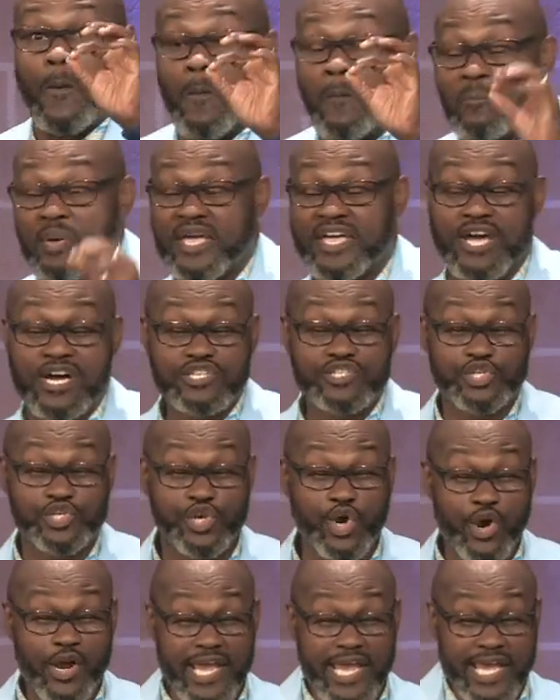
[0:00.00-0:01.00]
because
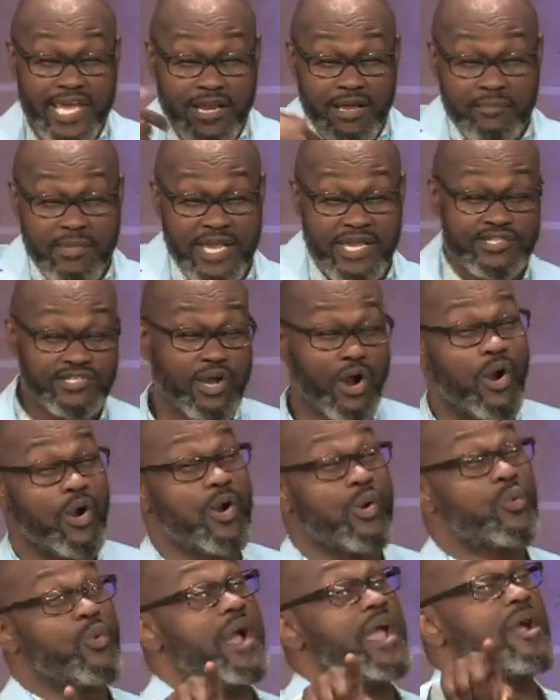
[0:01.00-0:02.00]
your enemies are
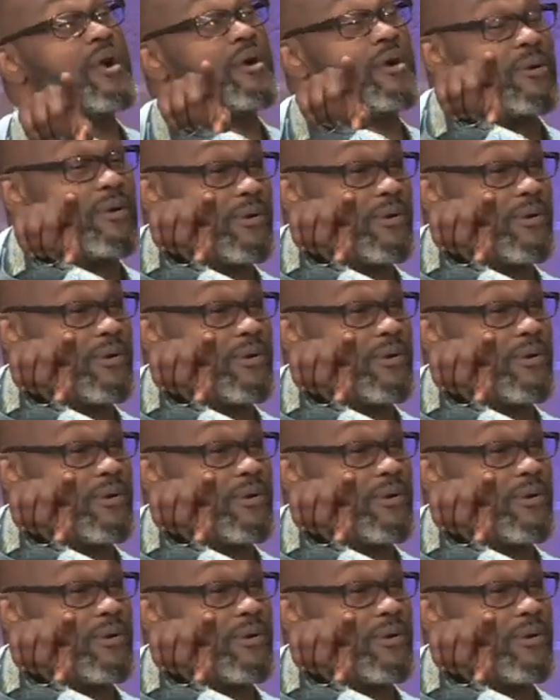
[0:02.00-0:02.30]
aware.